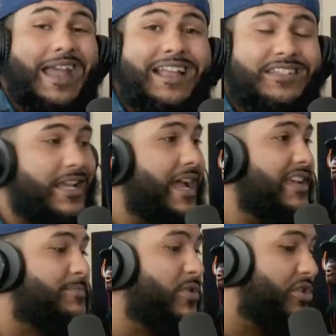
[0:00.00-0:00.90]
got your
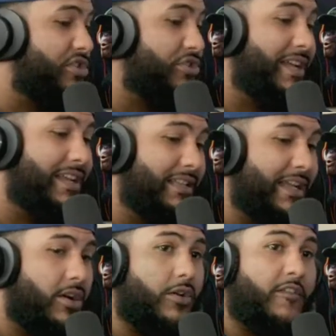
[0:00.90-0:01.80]
ass, bro, because you hit a
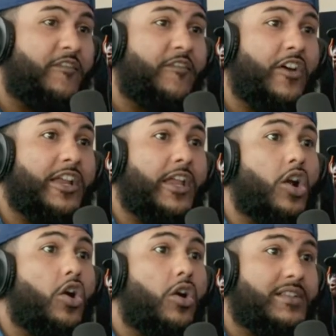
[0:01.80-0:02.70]
lick on a fucking